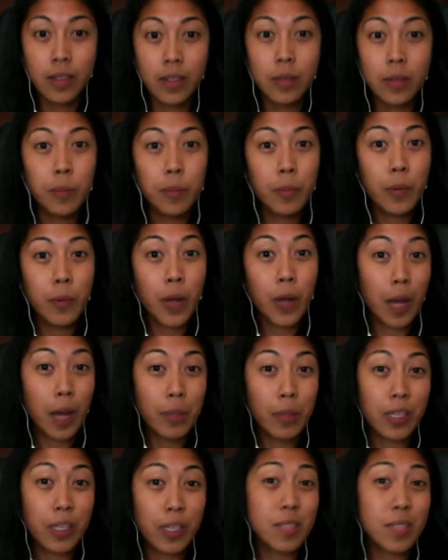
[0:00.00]
not
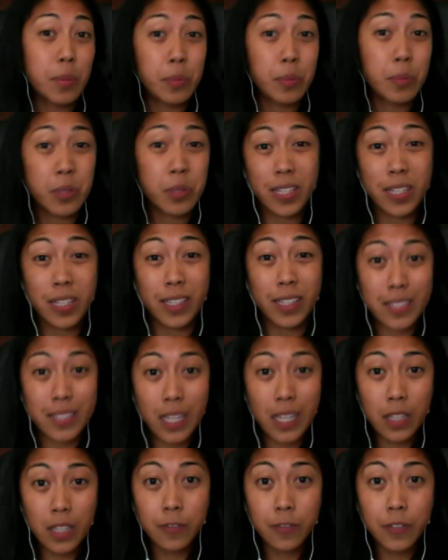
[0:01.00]
because people are taking
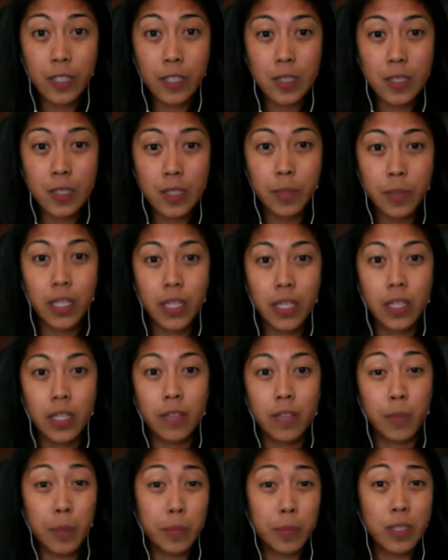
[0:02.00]
selfies, but
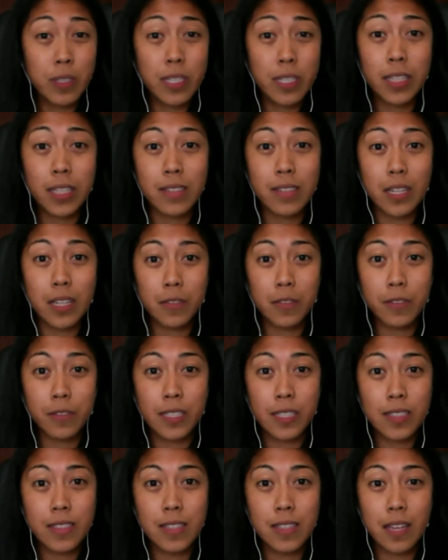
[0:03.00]
if people are taking
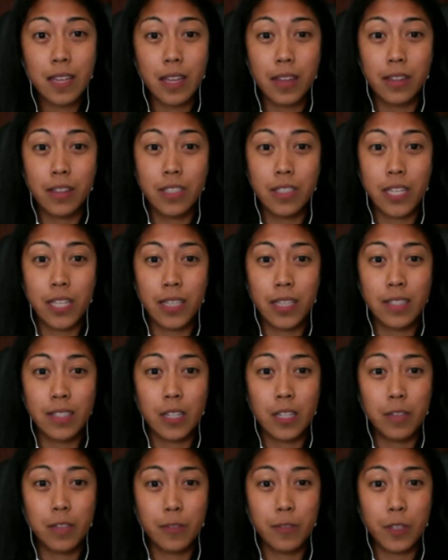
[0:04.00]
selfies and they're taking
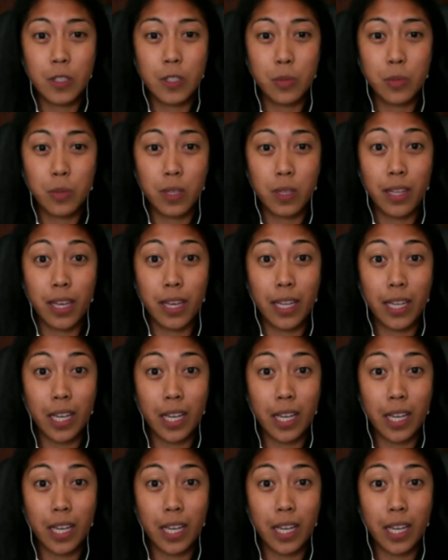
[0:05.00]
selfies with like